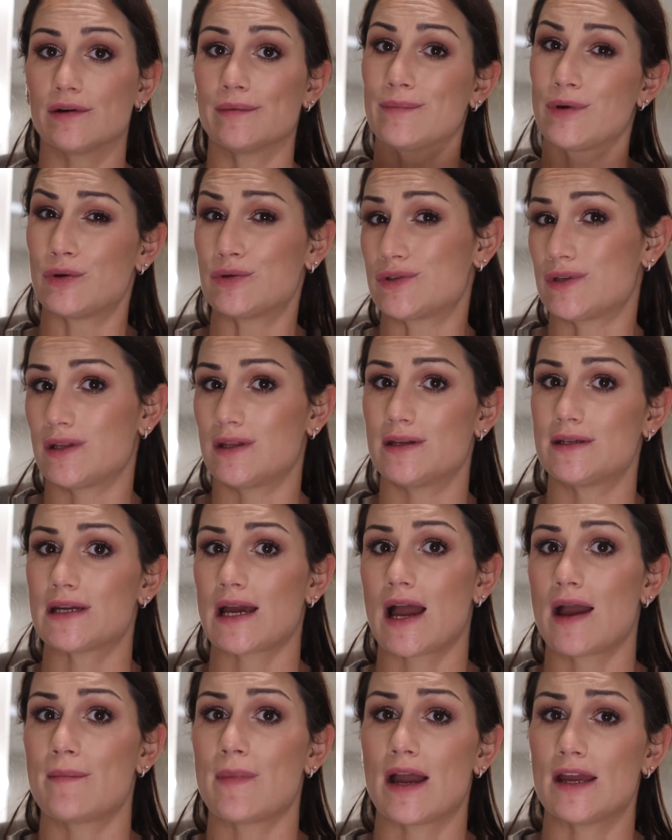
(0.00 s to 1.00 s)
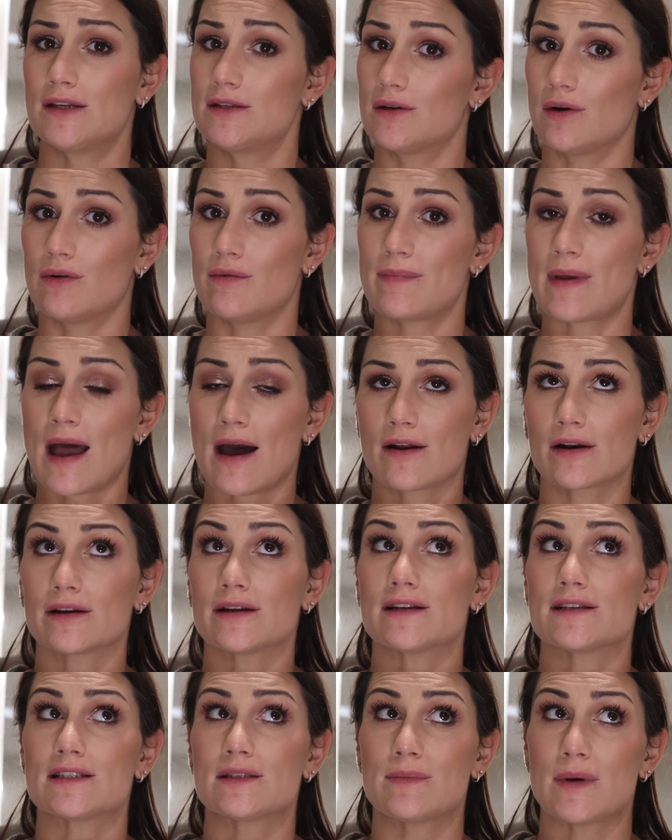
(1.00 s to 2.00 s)
Most of the time I don't powder,
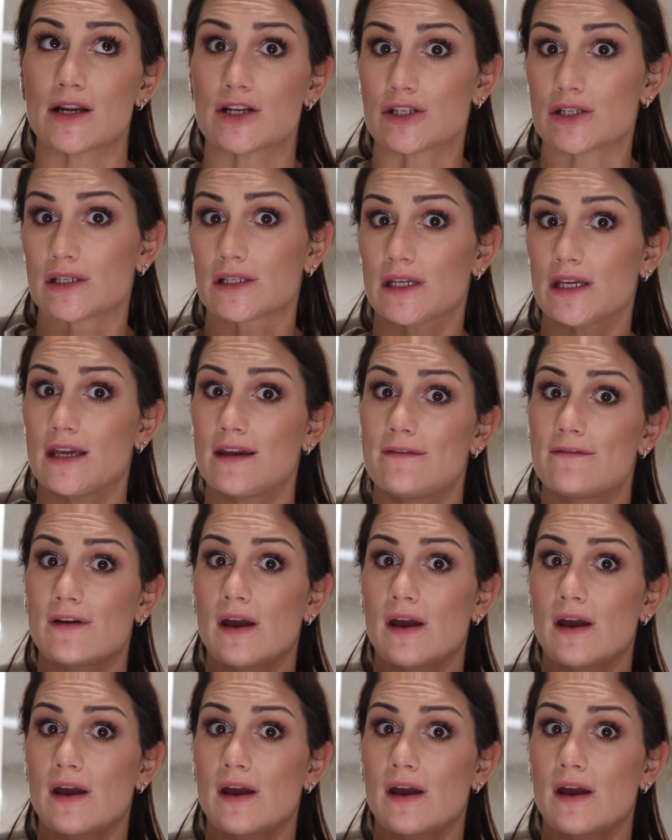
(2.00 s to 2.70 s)
especially if